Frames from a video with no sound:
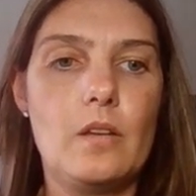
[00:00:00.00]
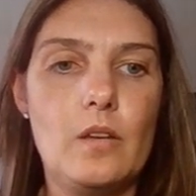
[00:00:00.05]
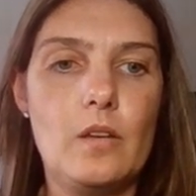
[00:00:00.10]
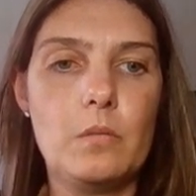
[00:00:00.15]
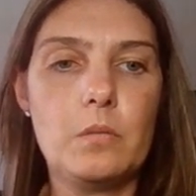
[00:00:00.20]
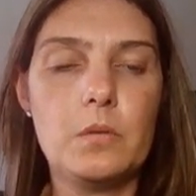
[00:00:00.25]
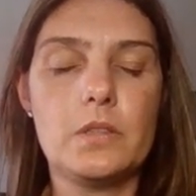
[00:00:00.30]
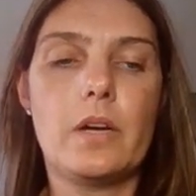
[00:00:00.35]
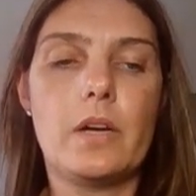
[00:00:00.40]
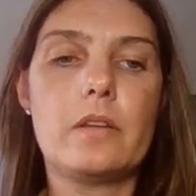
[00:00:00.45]

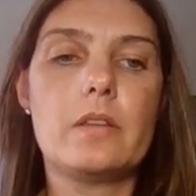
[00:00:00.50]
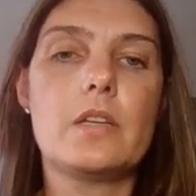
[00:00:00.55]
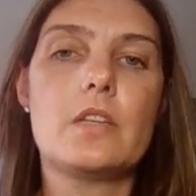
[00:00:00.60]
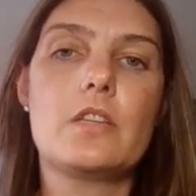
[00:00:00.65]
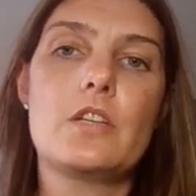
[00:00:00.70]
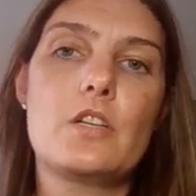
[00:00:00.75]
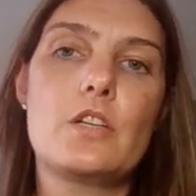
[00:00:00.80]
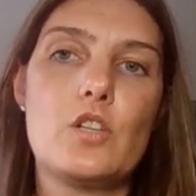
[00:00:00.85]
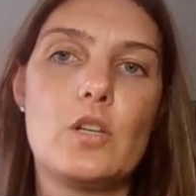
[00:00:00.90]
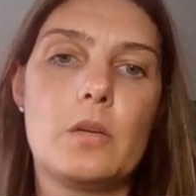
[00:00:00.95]
You will note that
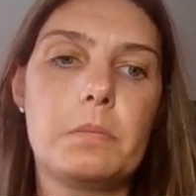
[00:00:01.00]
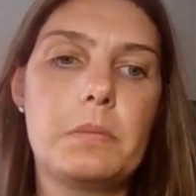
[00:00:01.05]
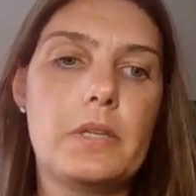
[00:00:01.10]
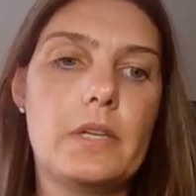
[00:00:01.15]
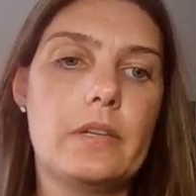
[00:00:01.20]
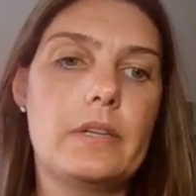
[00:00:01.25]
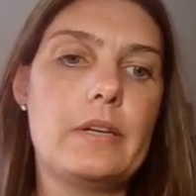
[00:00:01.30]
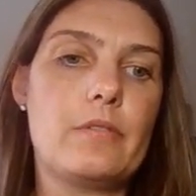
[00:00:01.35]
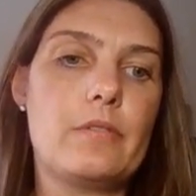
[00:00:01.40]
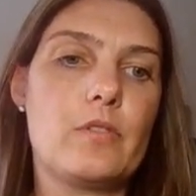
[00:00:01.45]
the drop
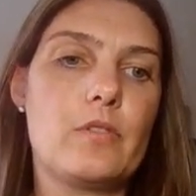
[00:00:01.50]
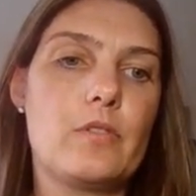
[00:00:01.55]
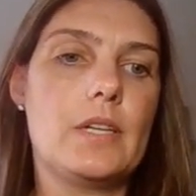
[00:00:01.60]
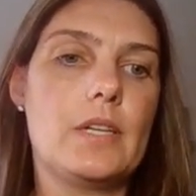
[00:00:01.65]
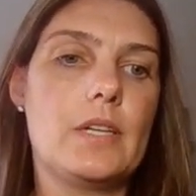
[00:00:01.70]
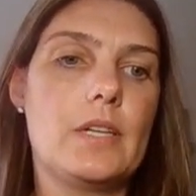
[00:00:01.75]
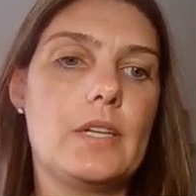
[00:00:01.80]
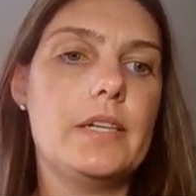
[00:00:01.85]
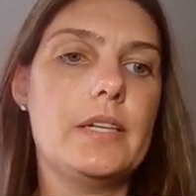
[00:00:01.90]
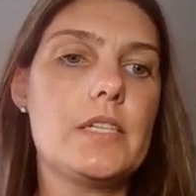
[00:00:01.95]
down have
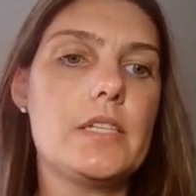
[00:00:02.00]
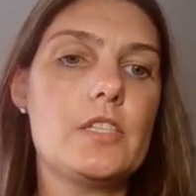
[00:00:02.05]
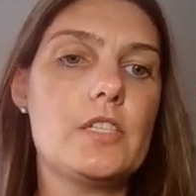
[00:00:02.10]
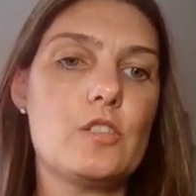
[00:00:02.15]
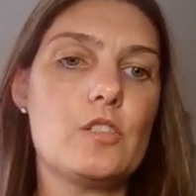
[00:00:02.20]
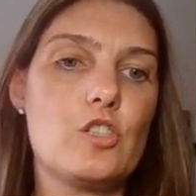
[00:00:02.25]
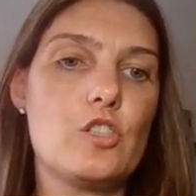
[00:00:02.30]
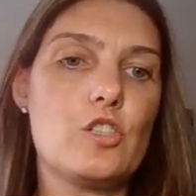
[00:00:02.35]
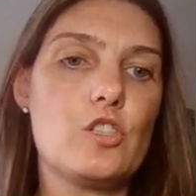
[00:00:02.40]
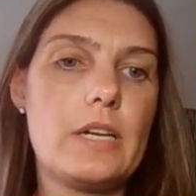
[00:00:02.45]
got colors.
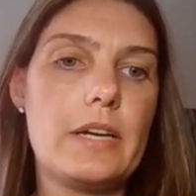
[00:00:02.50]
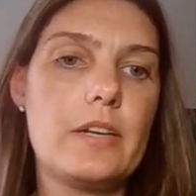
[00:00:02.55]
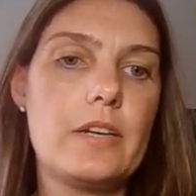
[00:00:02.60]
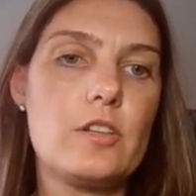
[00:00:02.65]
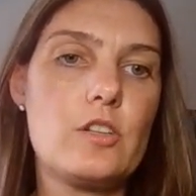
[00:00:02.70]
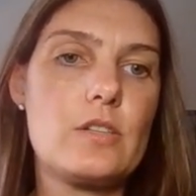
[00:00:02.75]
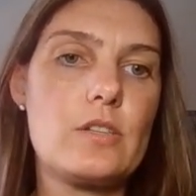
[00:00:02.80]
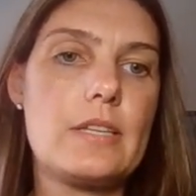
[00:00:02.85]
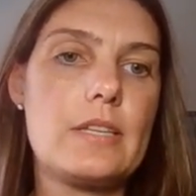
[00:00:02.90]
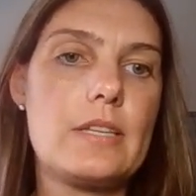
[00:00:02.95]
To
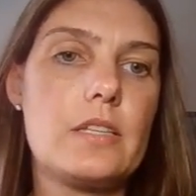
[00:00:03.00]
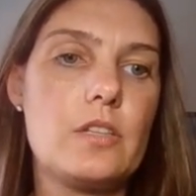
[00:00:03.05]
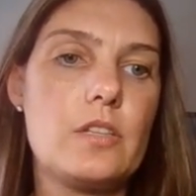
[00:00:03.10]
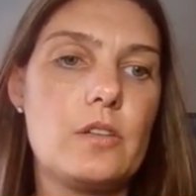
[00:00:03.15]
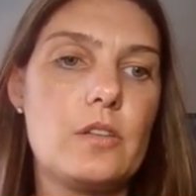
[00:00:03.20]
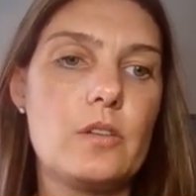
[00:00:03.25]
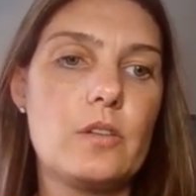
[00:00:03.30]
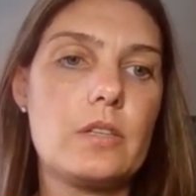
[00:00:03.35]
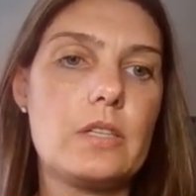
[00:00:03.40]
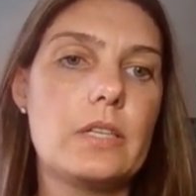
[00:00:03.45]
change that,
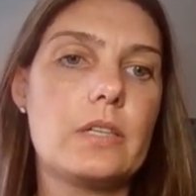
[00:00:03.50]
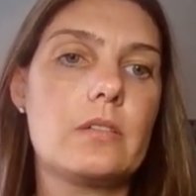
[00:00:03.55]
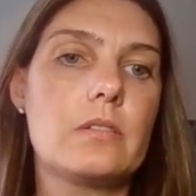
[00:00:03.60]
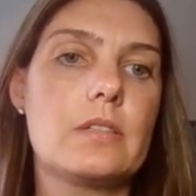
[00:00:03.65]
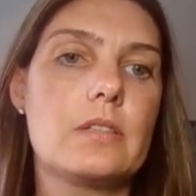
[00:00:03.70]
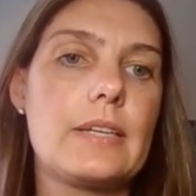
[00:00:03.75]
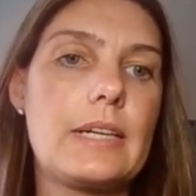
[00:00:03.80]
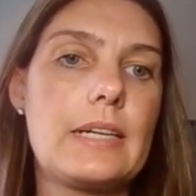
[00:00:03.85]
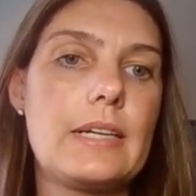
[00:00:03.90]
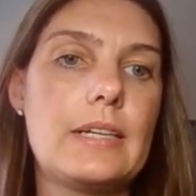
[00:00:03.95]
you click
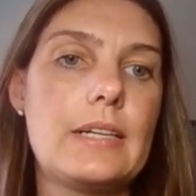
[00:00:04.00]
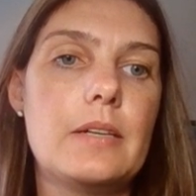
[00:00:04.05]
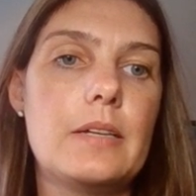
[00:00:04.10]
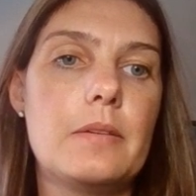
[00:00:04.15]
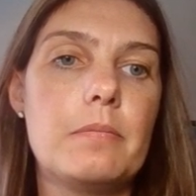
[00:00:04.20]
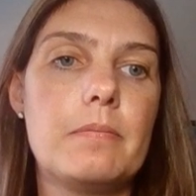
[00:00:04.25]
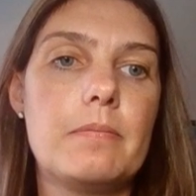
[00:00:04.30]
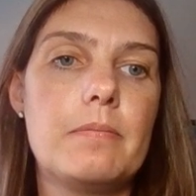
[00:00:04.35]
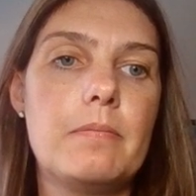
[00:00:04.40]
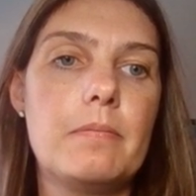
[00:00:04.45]
on the
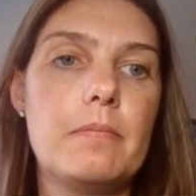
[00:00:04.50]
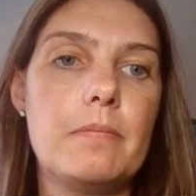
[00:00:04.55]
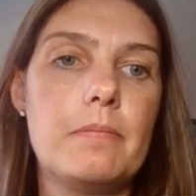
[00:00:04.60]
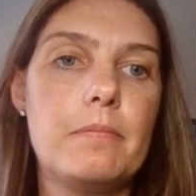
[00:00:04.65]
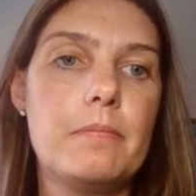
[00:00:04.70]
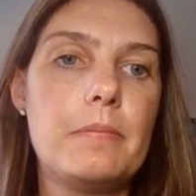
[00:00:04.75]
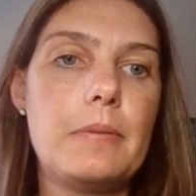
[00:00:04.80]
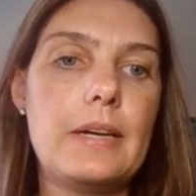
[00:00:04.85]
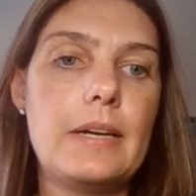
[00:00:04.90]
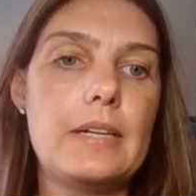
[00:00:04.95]
color
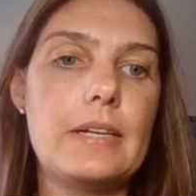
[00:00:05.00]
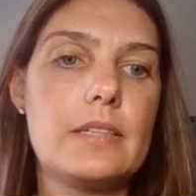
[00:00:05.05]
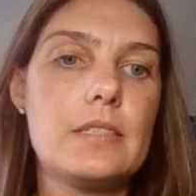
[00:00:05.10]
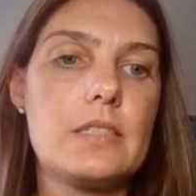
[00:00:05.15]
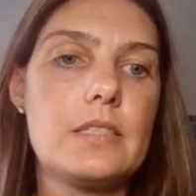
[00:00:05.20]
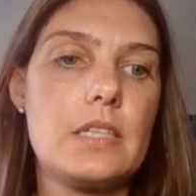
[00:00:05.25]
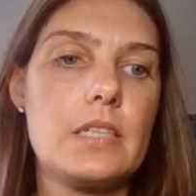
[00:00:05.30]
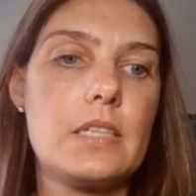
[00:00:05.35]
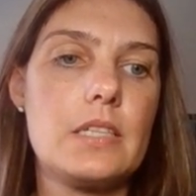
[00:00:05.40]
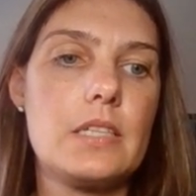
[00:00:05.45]

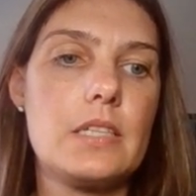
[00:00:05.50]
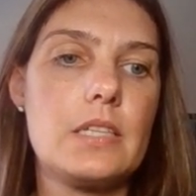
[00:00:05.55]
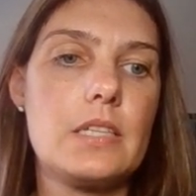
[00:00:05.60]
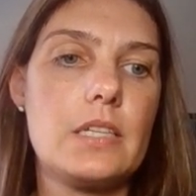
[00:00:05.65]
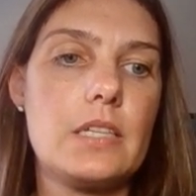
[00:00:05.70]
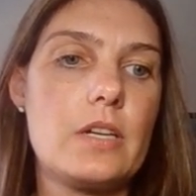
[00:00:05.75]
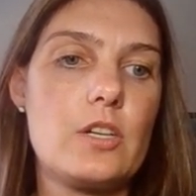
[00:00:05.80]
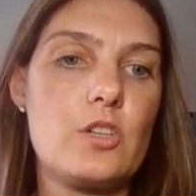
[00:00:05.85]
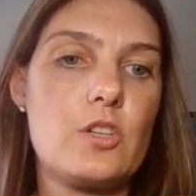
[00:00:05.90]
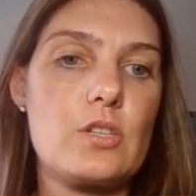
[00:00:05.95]
palette and you
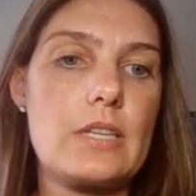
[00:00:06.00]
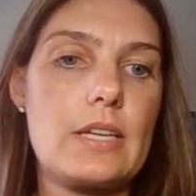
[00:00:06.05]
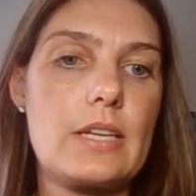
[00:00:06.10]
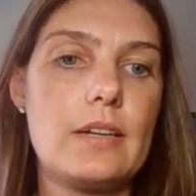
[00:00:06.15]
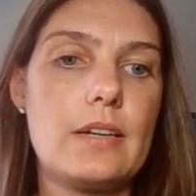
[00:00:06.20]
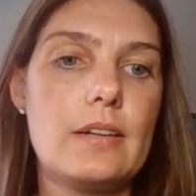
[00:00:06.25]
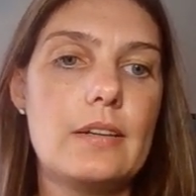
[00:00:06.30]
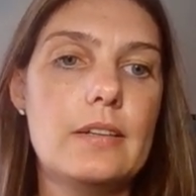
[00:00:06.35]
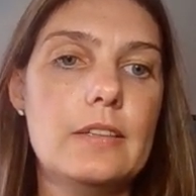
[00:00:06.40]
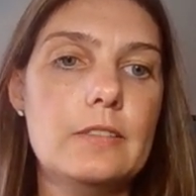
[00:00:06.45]
change the
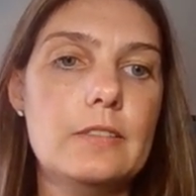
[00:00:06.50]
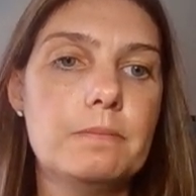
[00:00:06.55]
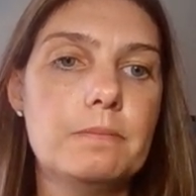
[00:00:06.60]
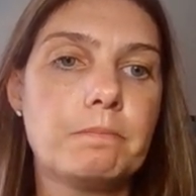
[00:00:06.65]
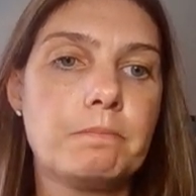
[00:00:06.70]
color.